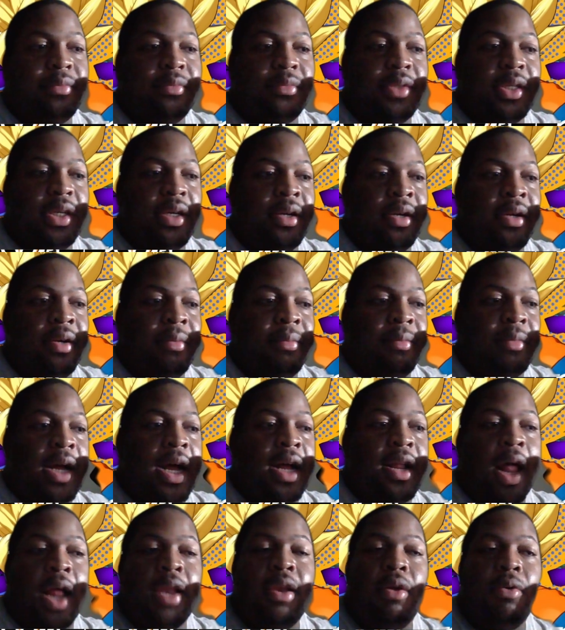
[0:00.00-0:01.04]
Um, I,
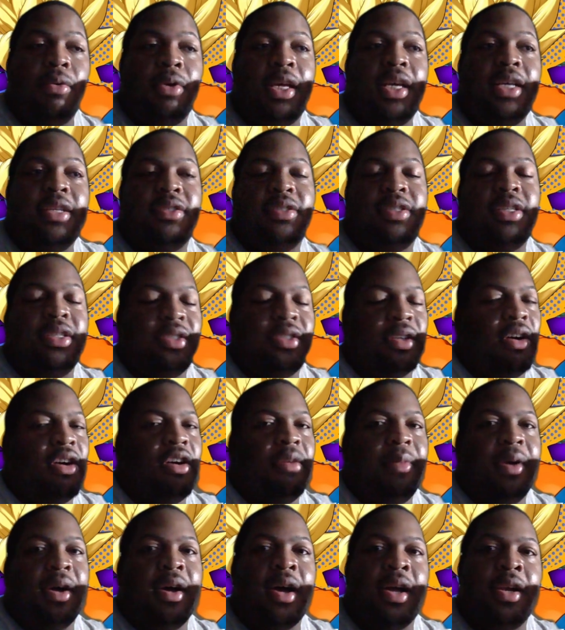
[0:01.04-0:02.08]
I low-key see
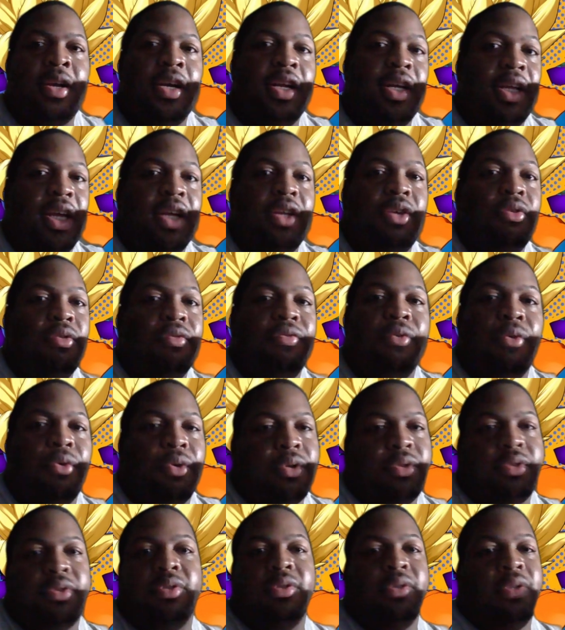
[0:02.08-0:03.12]
Zarbon and the Ginyu
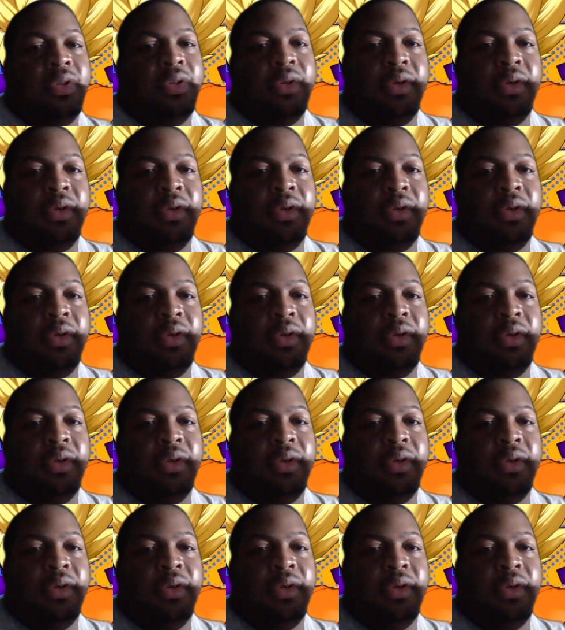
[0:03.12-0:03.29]
Force.